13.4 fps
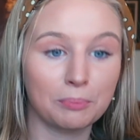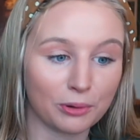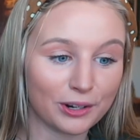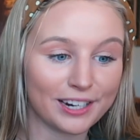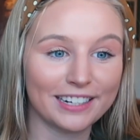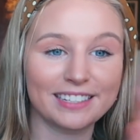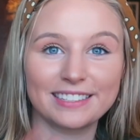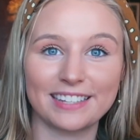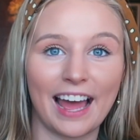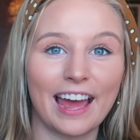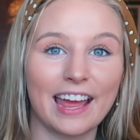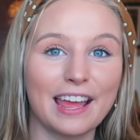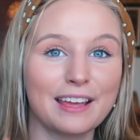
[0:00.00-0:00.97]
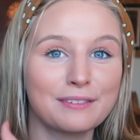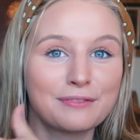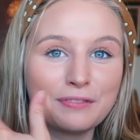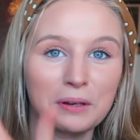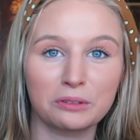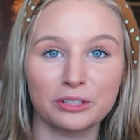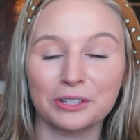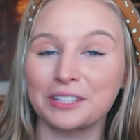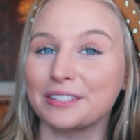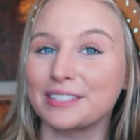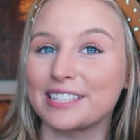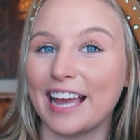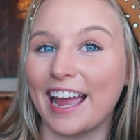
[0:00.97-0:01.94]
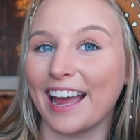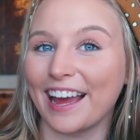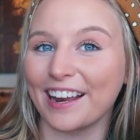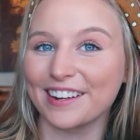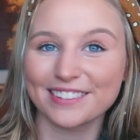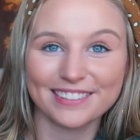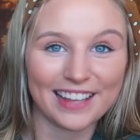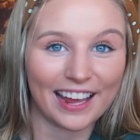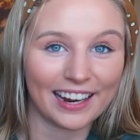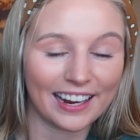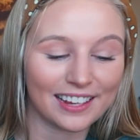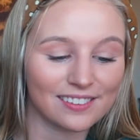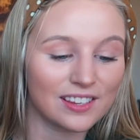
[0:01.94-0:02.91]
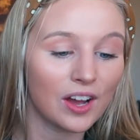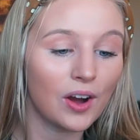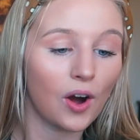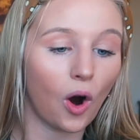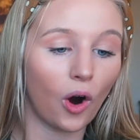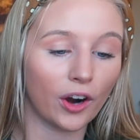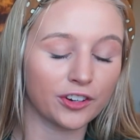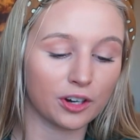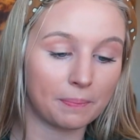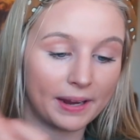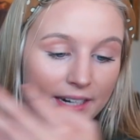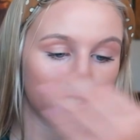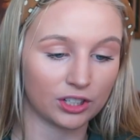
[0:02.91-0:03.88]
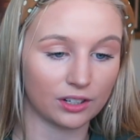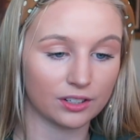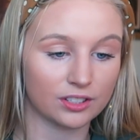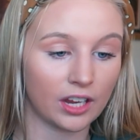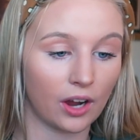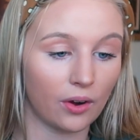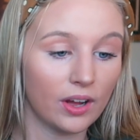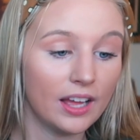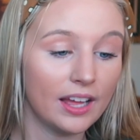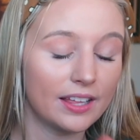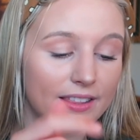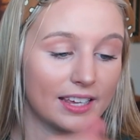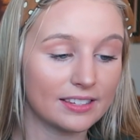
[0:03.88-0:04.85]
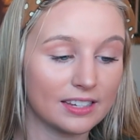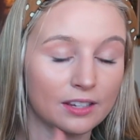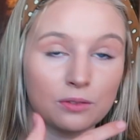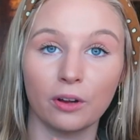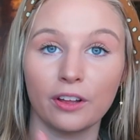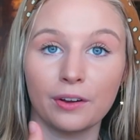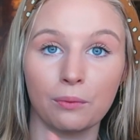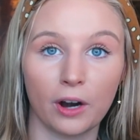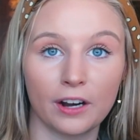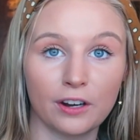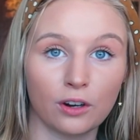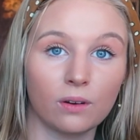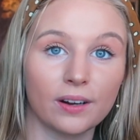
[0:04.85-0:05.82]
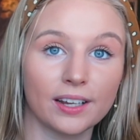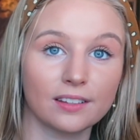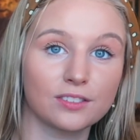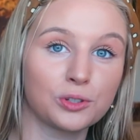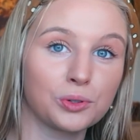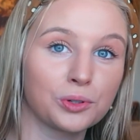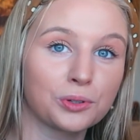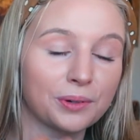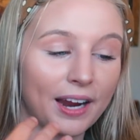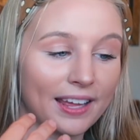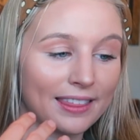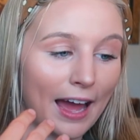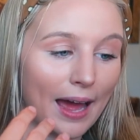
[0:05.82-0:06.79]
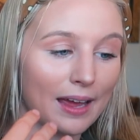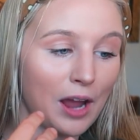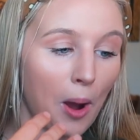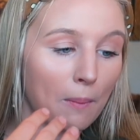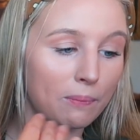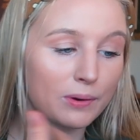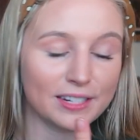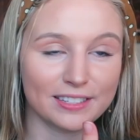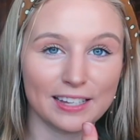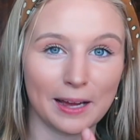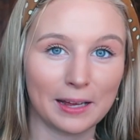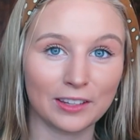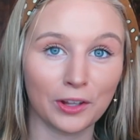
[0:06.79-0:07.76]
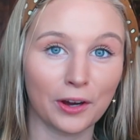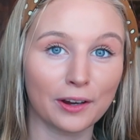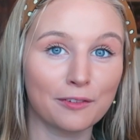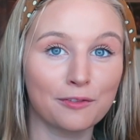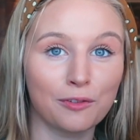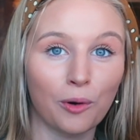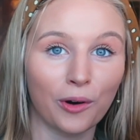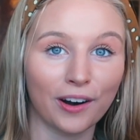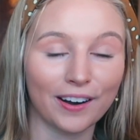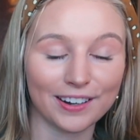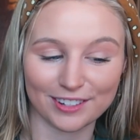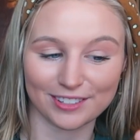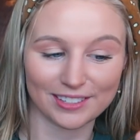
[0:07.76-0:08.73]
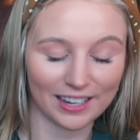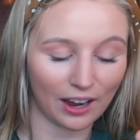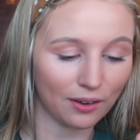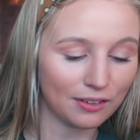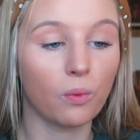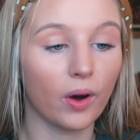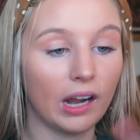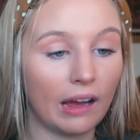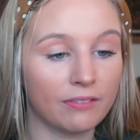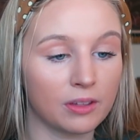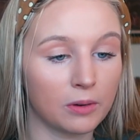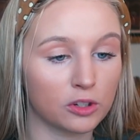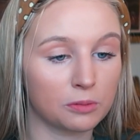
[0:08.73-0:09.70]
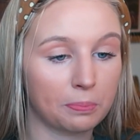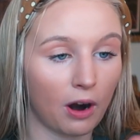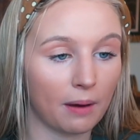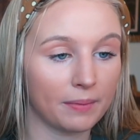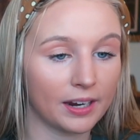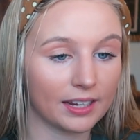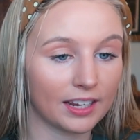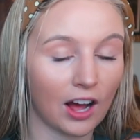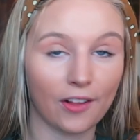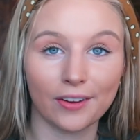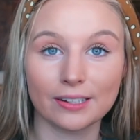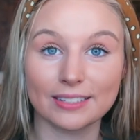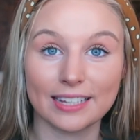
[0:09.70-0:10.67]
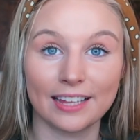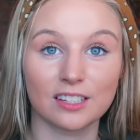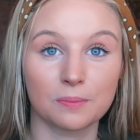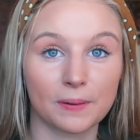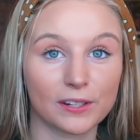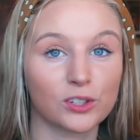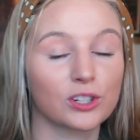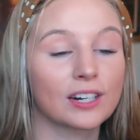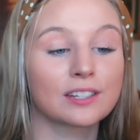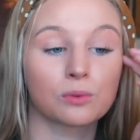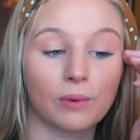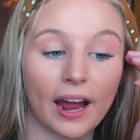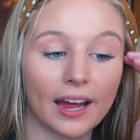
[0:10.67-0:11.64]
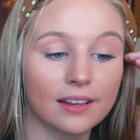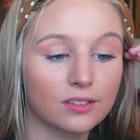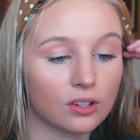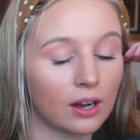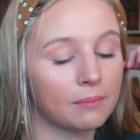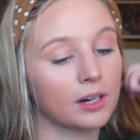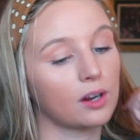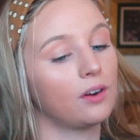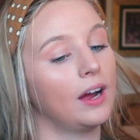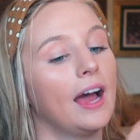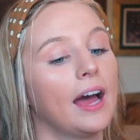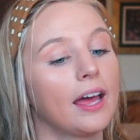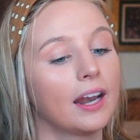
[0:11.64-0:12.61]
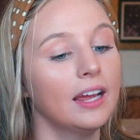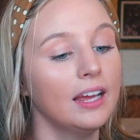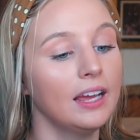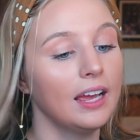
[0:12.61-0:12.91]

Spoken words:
preset filters and settings on your picture. So this is really where you're going to create that preset look for yourself. One of the most prominent colors in this picture is red, so I'm going to go ahead